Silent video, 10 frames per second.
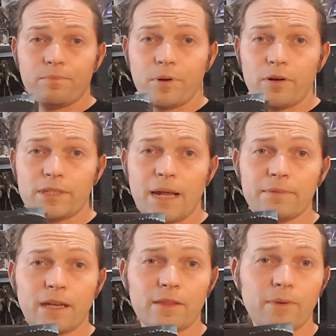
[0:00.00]
Protos
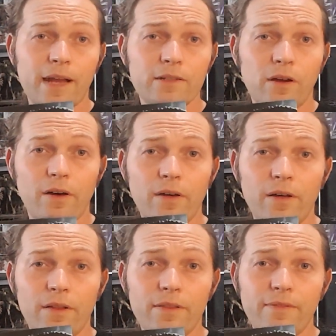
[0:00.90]
Games got the right to
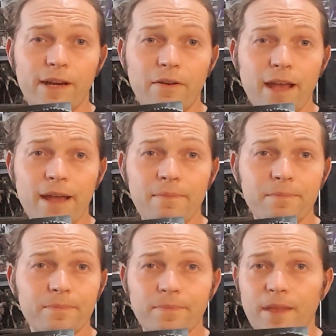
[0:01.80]
all the video game